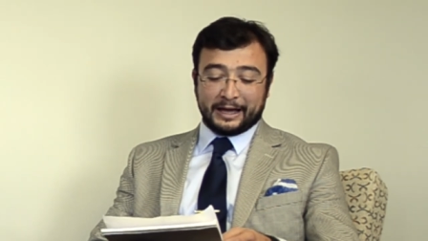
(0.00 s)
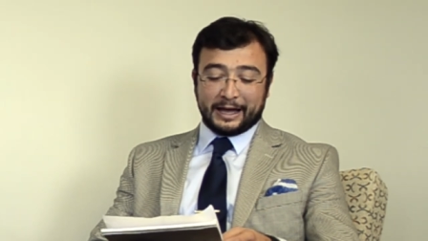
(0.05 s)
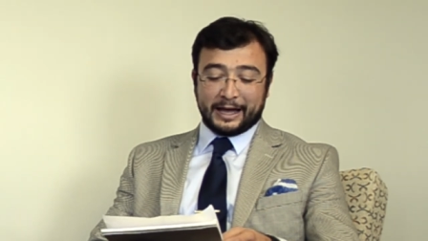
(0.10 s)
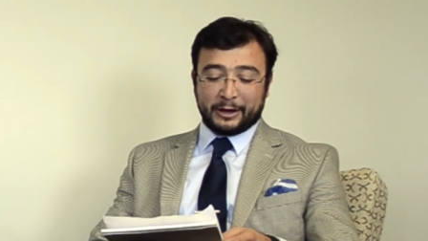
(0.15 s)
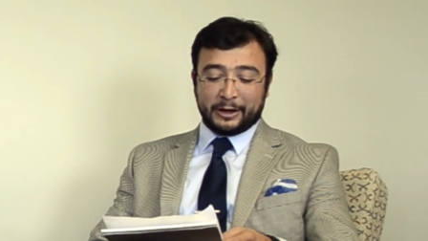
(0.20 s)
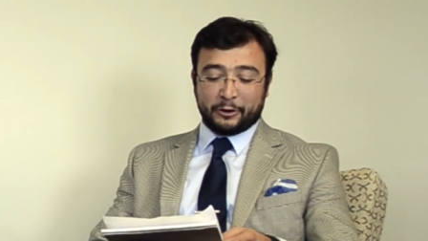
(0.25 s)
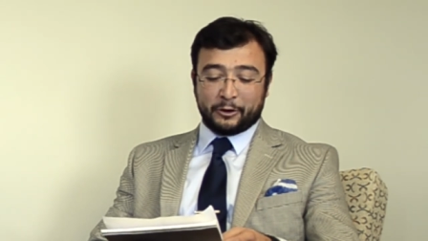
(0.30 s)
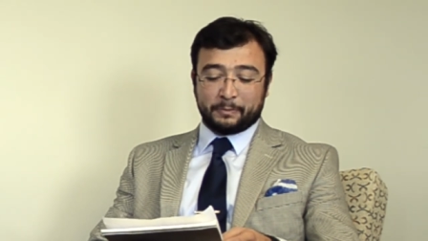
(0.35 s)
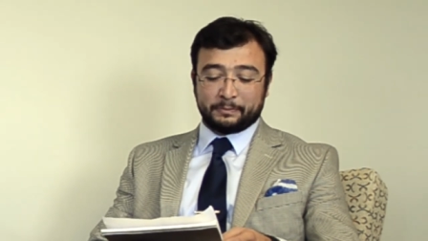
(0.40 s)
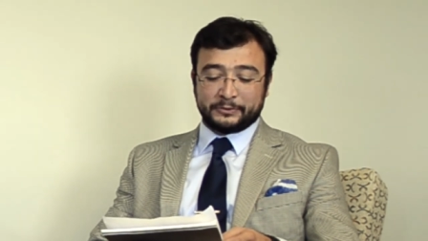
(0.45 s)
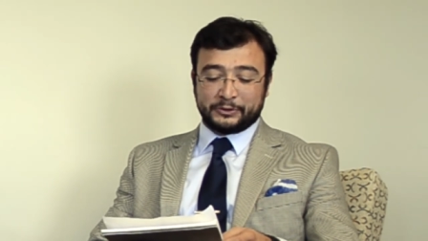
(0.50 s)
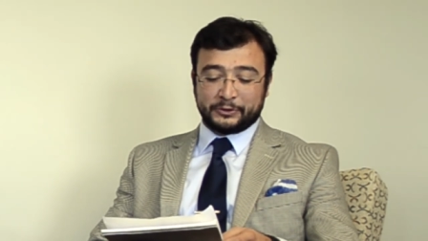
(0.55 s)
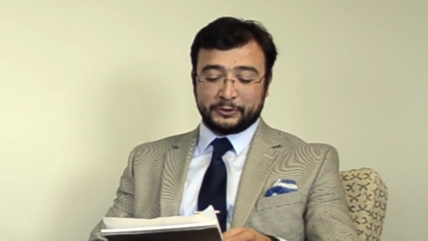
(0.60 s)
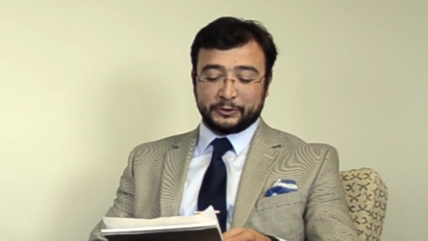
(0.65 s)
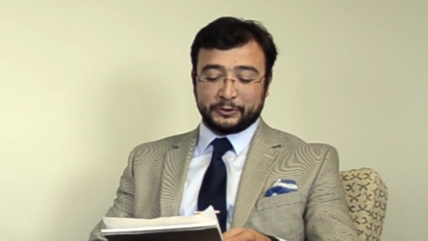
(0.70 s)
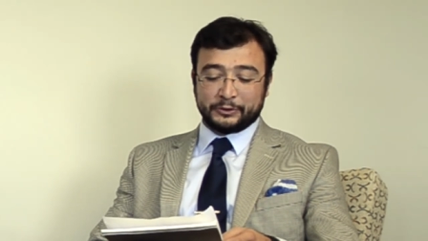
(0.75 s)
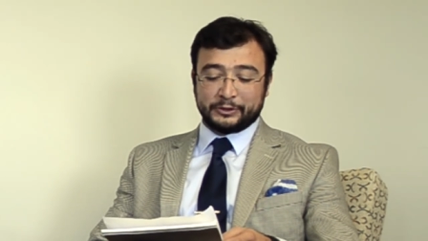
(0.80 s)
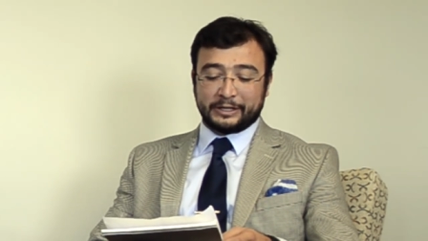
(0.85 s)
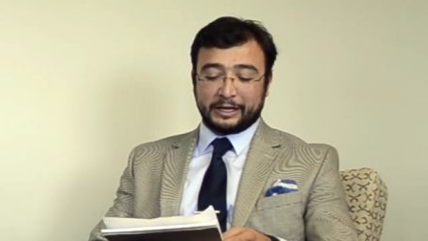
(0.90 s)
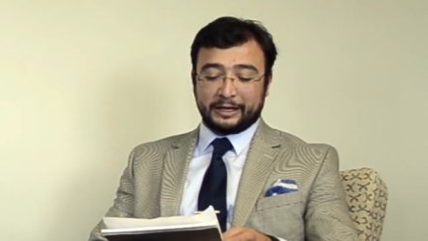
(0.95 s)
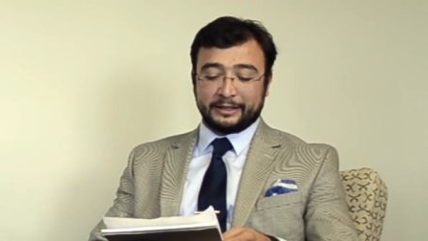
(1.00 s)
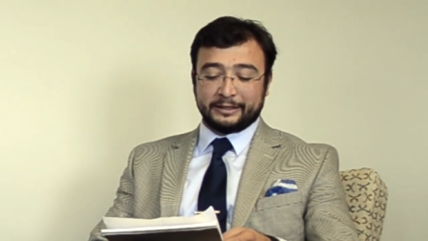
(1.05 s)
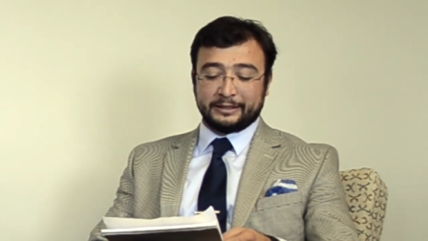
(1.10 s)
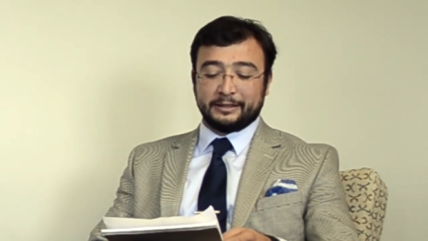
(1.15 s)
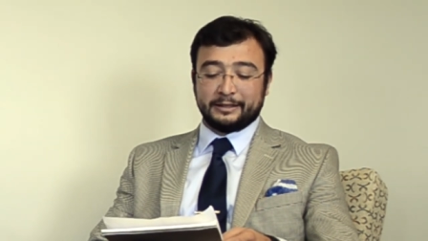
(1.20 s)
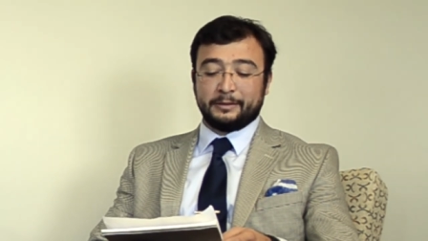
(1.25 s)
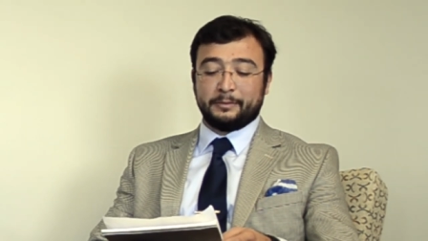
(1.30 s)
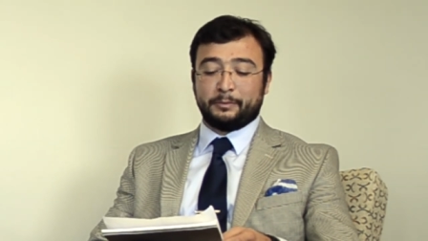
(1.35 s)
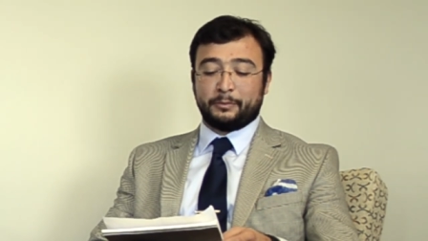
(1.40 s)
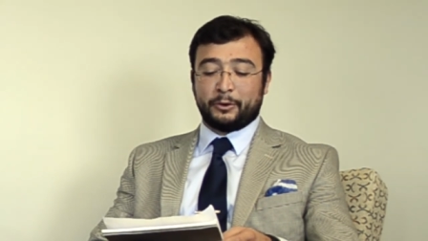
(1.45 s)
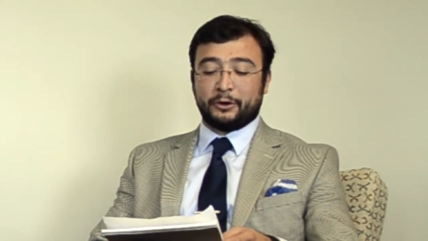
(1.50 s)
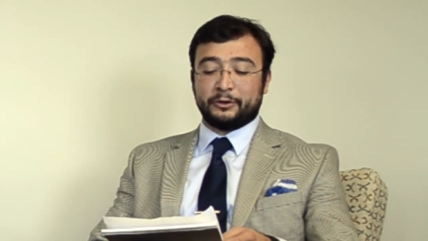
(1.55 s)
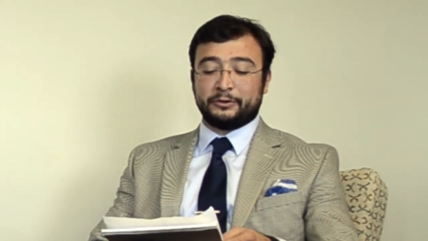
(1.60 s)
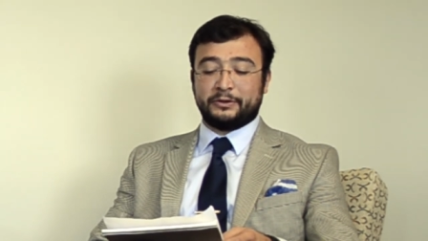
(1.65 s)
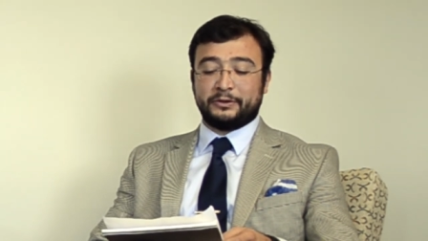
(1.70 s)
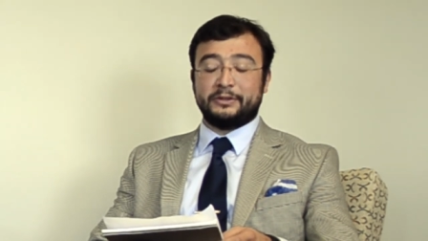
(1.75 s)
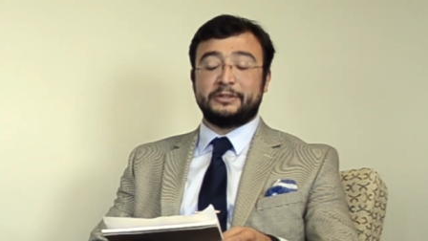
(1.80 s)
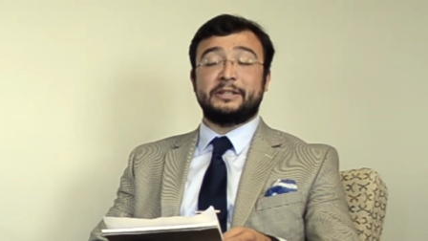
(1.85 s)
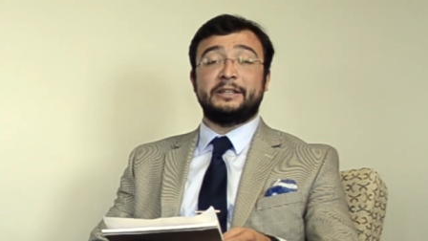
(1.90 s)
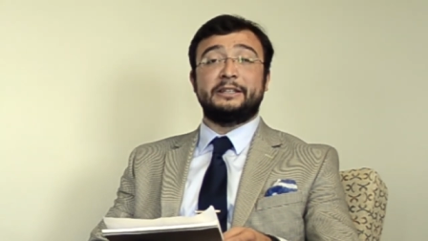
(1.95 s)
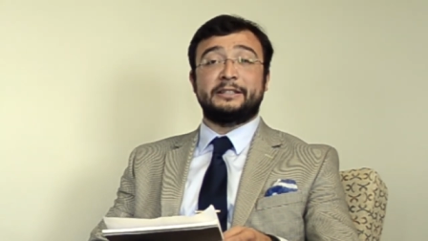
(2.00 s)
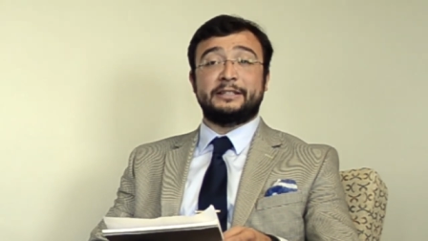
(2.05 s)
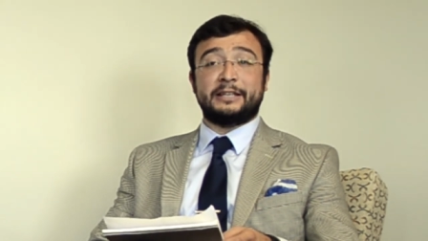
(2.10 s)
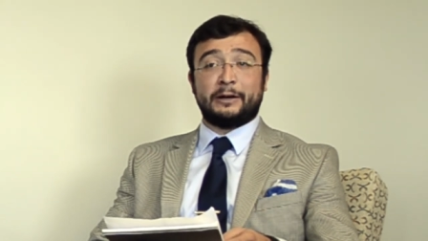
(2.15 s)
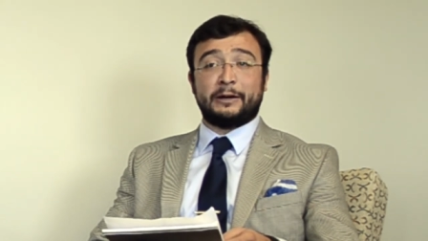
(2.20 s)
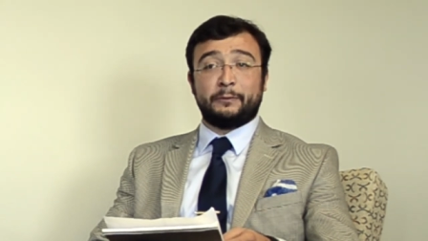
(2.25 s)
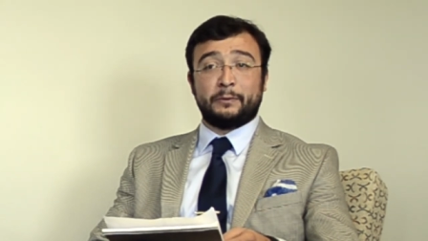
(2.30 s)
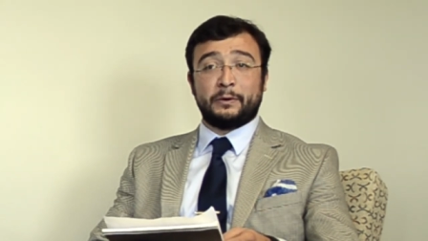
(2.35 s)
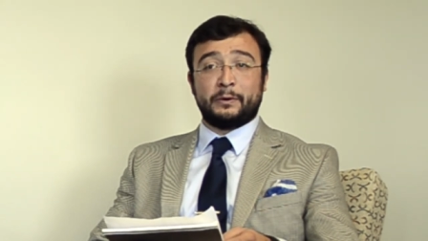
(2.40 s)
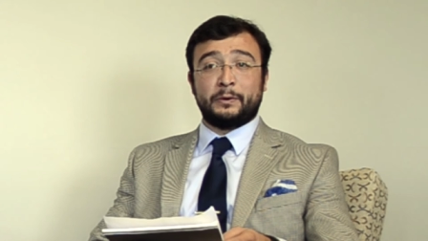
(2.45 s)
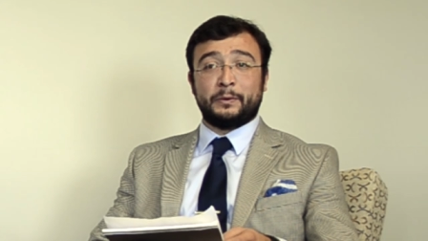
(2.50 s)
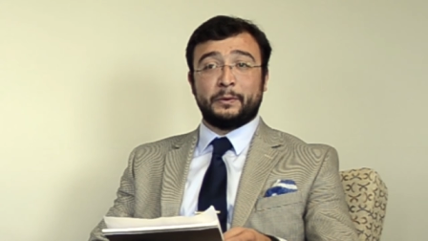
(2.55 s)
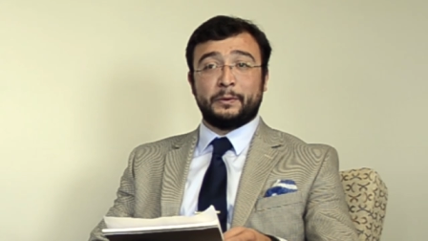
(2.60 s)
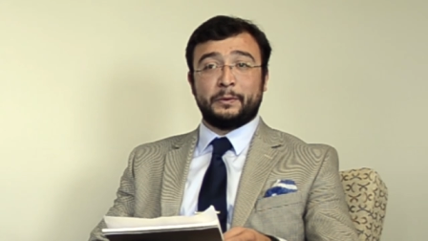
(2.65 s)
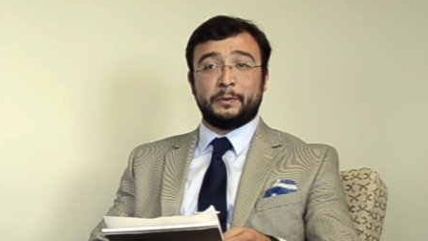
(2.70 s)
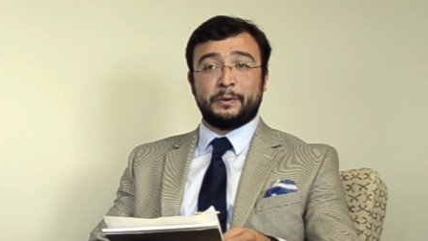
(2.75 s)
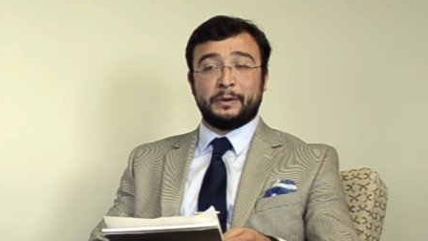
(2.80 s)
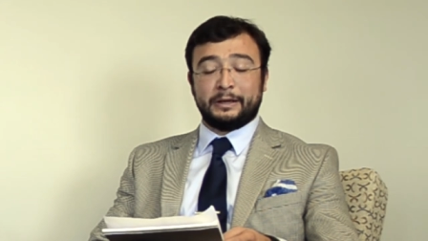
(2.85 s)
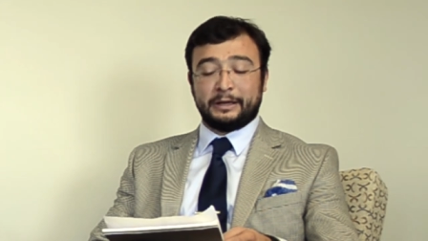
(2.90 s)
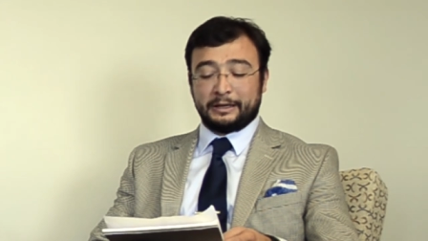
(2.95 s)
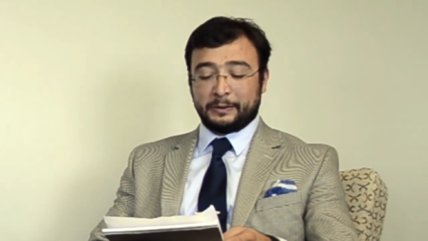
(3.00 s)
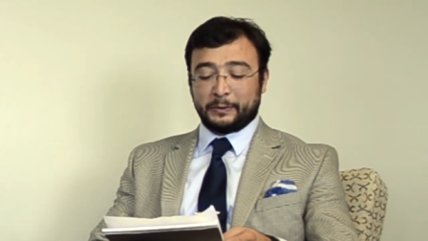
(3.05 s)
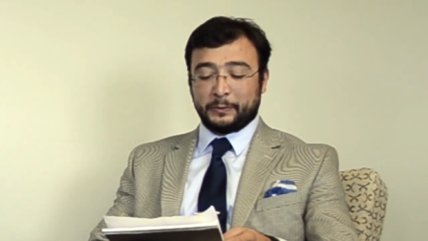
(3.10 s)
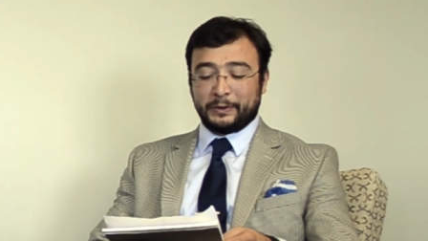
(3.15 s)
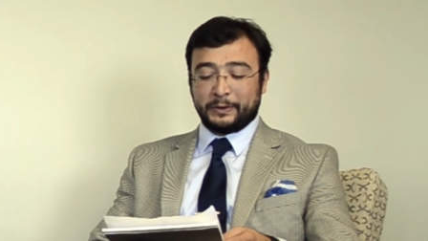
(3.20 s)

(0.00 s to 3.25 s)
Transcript: I hope to done both this interview uh,